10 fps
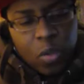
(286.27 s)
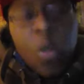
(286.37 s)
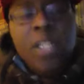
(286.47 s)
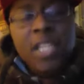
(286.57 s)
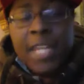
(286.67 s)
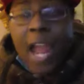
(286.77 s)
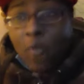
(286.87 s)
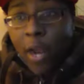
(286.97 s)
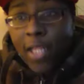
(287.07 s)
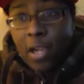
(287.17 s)
Well, sit down
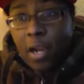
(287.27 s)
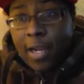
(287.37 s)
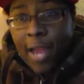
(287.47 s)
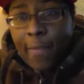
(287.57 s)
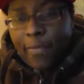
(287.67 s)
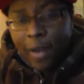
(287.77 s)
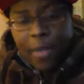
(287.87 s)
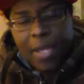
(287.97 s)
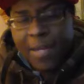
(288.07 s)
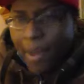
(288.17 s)
right there and I'll be right
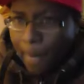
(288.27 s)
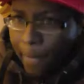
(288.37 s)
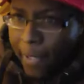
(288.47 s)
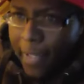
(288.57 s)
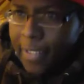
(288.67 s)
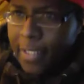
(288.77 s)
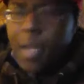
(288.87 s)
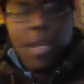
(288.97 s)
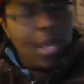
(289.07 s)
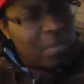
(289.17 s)
back. Now I'm pissed.
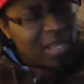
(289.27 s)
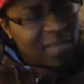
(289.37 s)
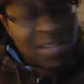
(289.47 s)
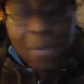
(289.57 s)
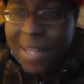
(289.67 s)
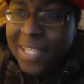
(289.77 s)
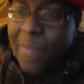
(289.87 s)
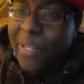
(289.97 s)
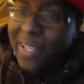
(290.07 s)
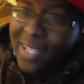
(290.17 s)
I'm like, if somebody tell
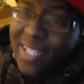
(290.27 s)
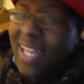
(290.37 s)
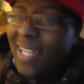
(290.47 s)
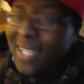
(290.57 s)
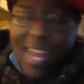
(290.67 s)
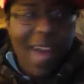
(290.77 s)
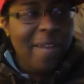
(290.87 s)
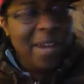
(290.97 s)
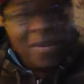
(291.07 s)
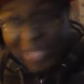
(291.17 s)
me to sit down,
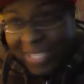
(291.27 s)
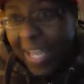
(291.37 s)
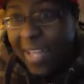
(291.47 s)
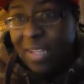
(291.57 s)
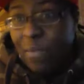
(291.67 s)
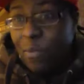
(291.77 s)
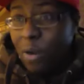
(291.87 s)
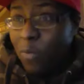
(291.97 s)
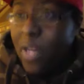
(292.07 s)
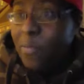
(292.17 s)
I go stand somewhere
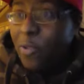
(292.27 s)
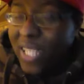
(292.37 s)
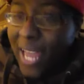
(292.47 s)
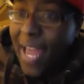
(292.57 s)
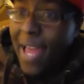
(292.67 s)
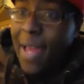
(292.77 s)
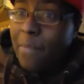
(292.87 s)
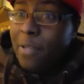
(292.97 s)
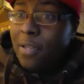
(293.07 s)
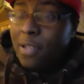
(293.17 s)
one more
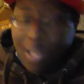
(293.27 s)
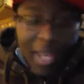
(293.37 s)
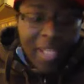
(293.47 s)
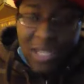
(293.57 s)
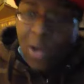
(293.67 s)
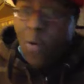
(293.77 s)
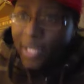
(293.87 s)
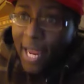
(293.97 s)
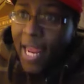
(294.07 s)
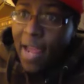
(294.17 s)
time, it's going
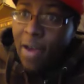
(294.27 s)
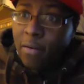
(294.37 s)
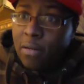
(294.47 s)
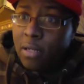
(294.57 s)
down.